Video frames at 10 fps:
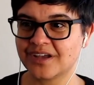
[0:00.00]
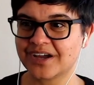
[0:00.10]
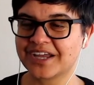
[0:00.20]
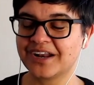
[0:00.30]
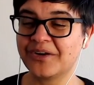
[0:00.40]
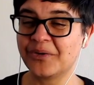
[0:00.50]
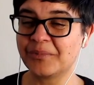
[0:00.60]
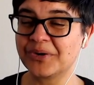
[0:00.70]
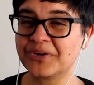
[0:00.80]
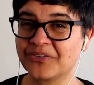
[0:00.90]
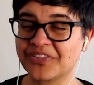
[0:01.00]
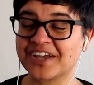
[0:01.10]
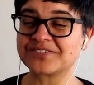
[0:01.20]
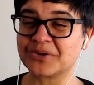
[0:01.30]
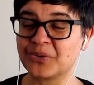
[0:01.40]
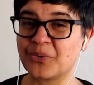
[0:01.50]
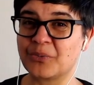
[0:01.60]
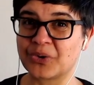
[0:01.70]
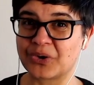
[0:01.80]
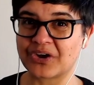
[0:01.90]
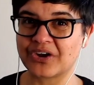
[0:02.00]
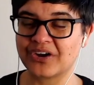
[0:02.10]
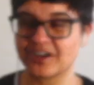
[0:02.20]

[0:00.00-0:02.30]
A kilometer, look, that is a lot of work.